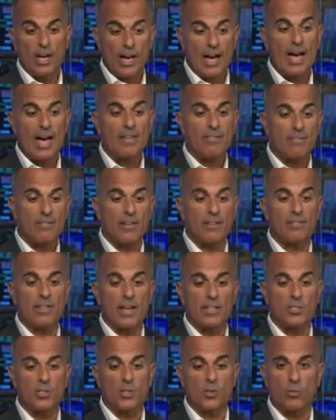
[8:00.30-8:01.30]
I think
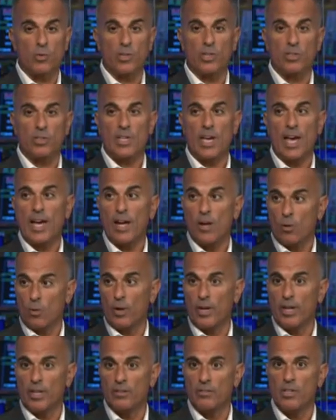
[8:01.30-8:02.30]
that's the real
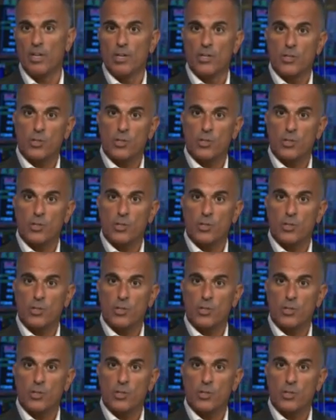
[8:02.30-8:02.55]
tailwind,